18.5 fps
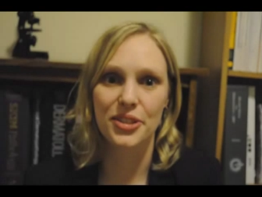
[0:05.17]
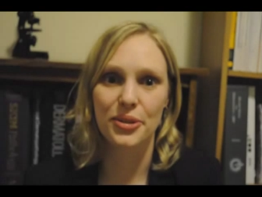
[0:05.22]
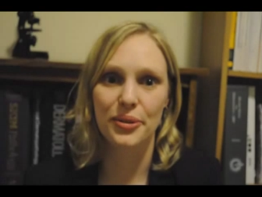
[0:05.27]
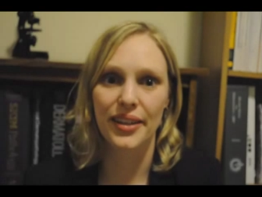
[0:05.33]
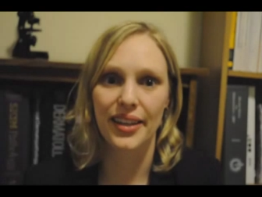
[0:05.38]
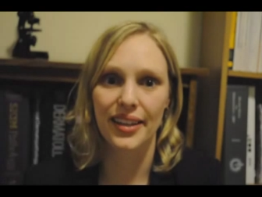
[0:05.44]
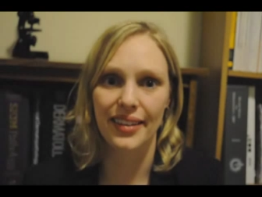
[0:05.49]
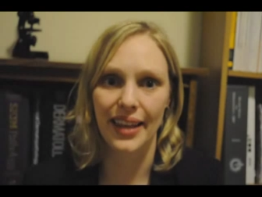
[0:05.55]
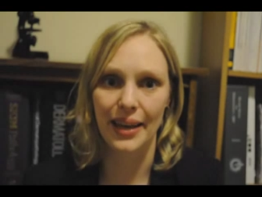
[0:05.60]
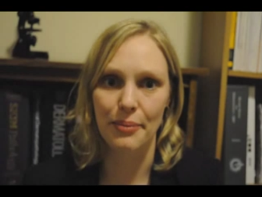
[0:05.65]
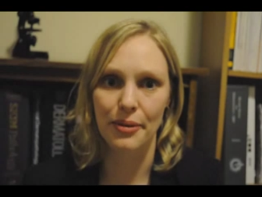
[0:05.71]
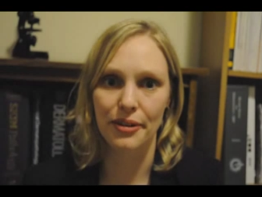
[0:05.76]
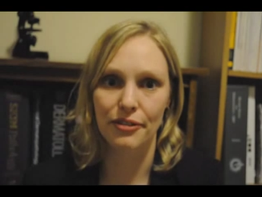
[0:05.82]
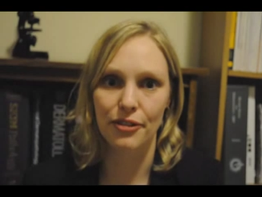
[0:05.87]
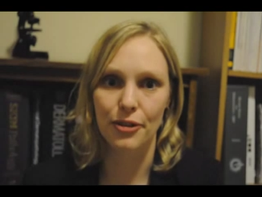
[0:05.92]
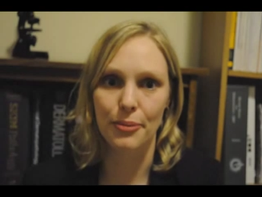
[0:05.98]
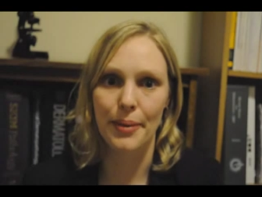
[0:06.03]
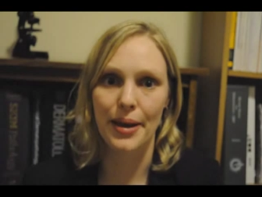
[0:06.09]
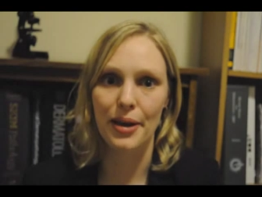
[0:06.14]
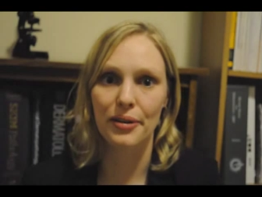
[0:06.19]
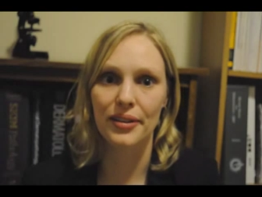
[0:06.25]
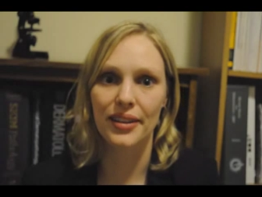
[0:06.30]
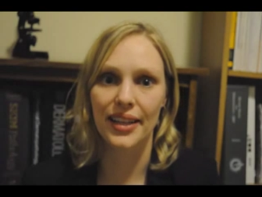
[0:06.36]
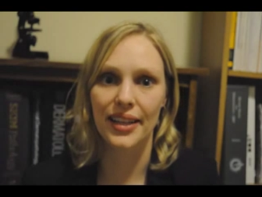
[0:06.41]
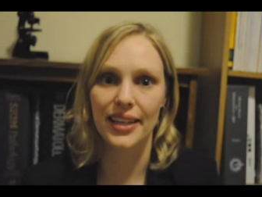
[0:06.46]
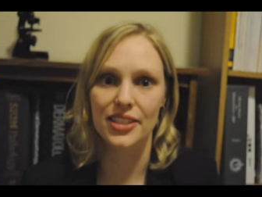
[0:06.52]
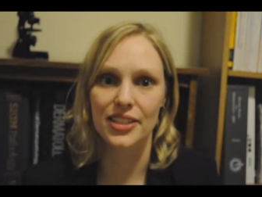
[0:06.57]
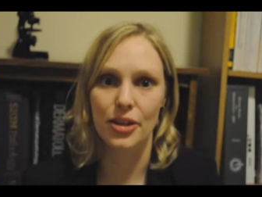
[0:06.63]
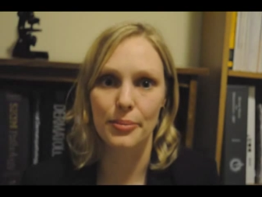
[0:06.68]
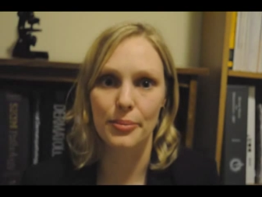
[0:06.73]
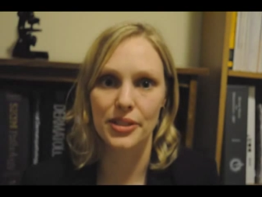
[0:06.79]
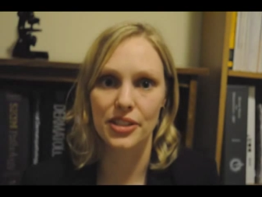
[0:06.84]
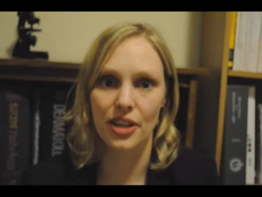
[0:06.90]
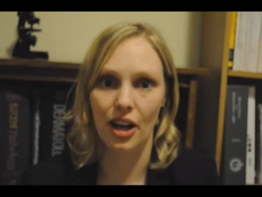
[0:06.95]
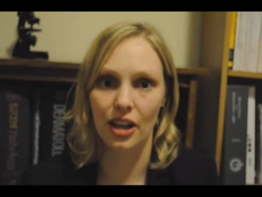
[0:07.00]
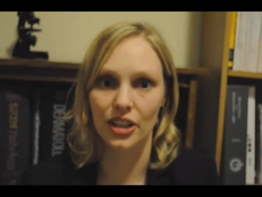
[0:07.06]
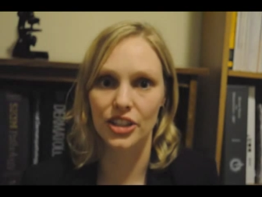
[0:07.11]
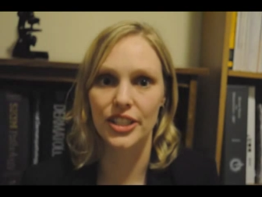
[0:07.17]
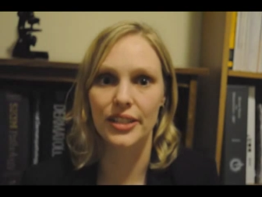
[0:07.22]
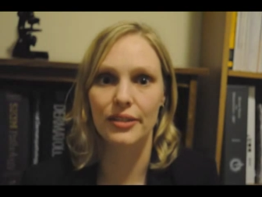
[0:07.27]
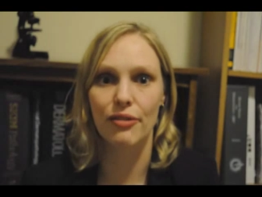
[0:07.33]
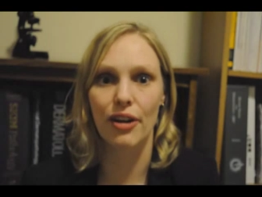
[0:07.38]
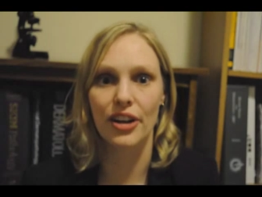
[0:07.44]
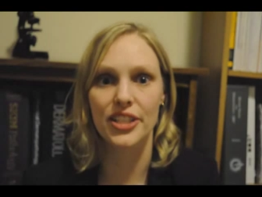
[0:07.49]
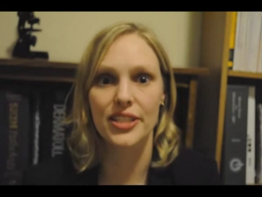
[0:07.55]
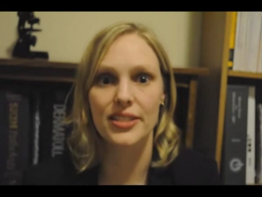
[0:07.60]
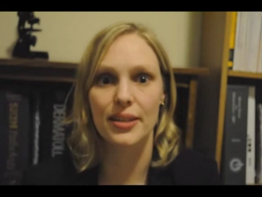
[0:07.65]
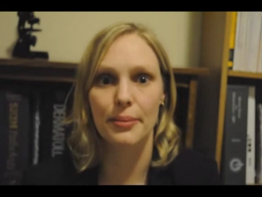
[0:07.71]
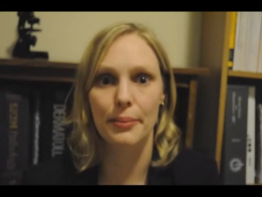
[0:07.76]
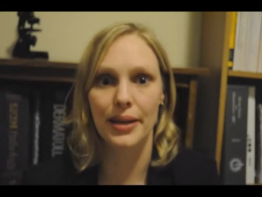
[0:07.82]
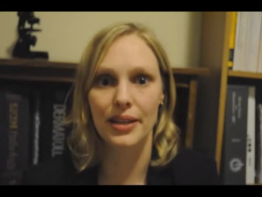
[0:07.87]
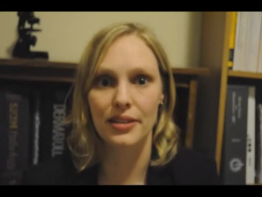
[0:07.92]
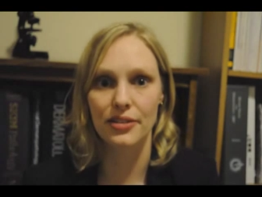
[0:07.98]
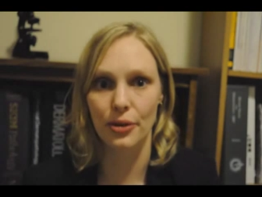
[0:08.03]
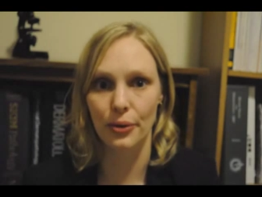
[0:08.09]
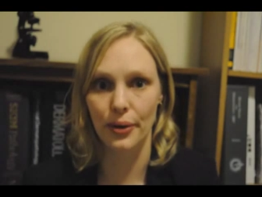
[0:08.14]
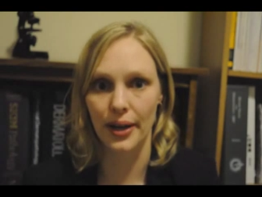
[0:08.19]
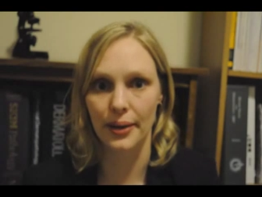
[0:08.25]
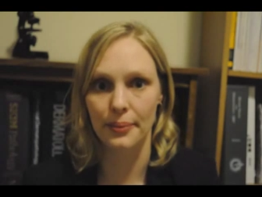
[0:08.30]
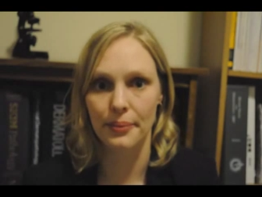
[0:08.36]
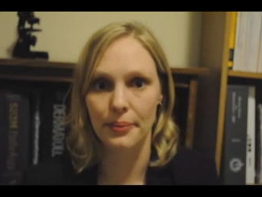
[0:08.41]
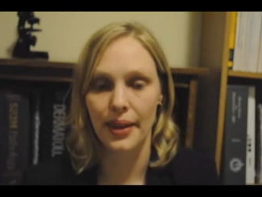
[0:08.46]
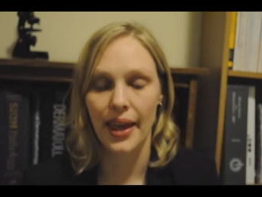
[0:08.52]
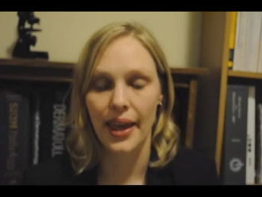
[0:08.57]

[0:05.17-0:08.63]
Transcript: Julia Lehman from Mayo Clinic Dermatology in Rochester, Minnesota,